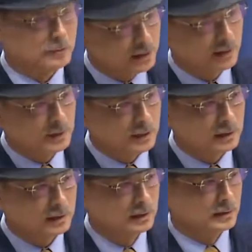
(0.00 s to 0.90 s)
because we're
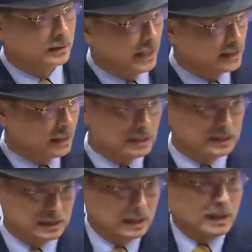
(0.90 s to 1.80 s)
entering a
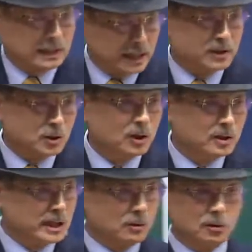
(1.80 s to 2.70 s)
new era
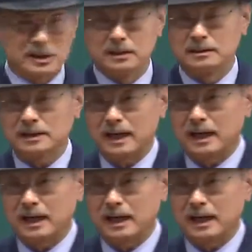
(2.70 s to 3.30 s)
of artificial